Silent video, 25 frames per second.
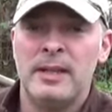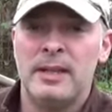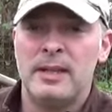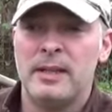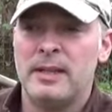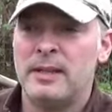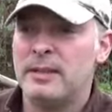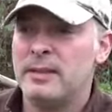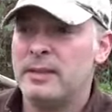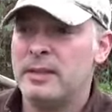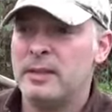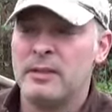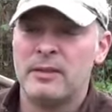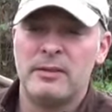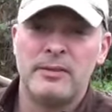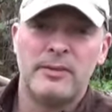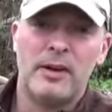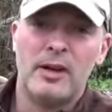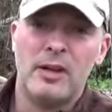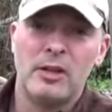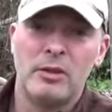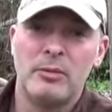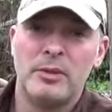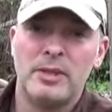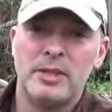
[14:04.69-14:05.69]
And the
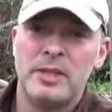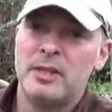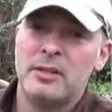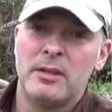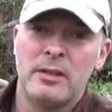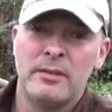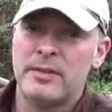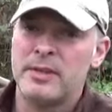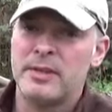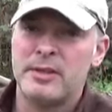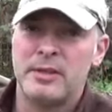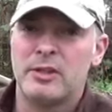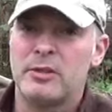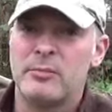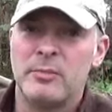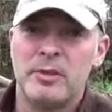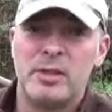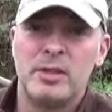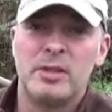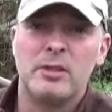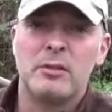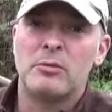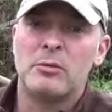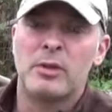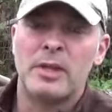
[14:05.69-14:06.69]
following year everything will
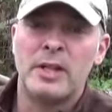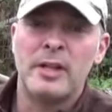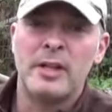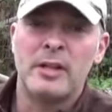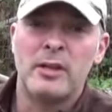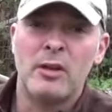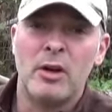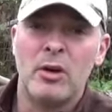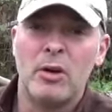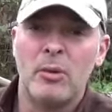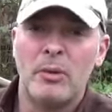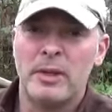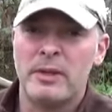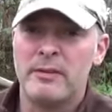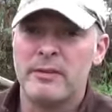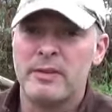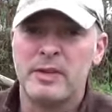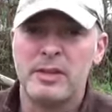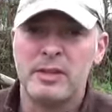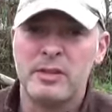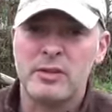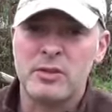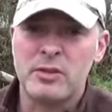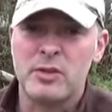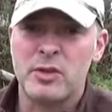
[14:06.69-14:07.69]
be ready to go and
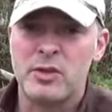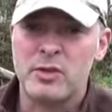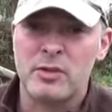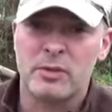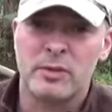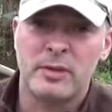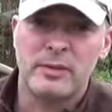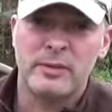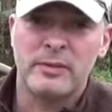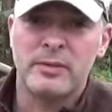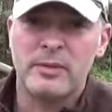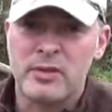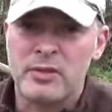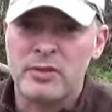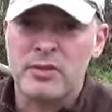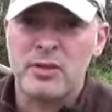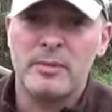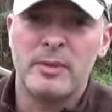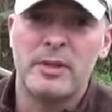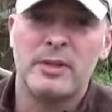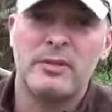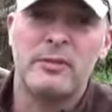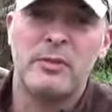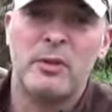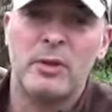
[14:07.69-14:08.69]
everything is just sort of
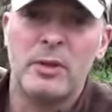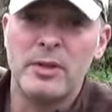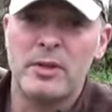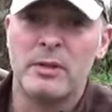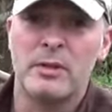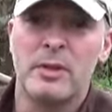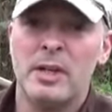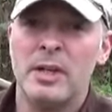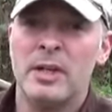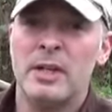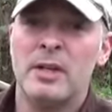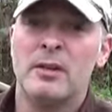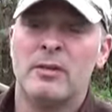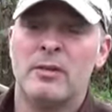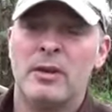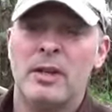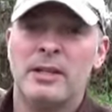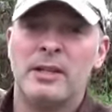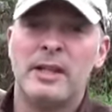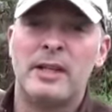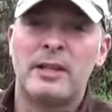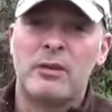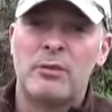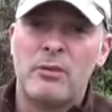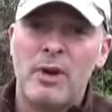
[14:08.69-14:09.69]
distributed for you, right?
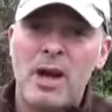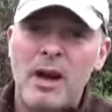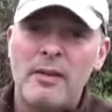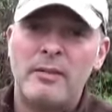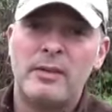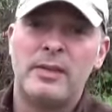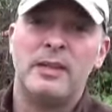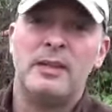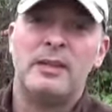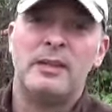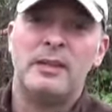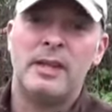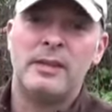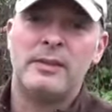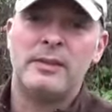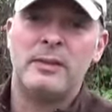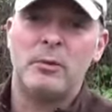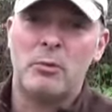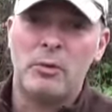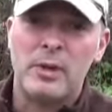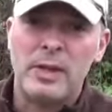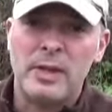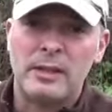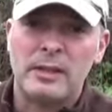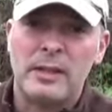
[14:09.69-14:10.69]
Let gravity, let the
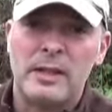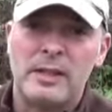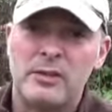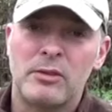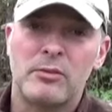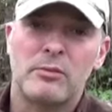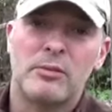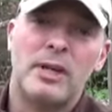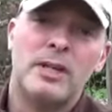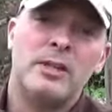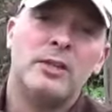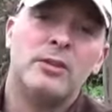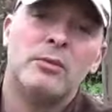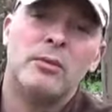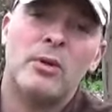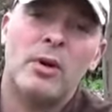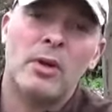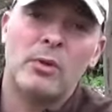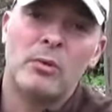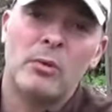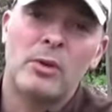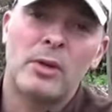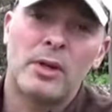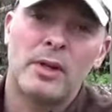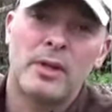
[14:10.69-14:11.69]
wind, let the rain do all
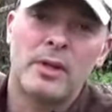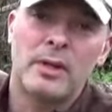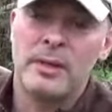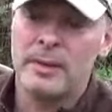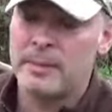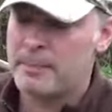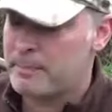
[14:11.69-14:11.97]
the work.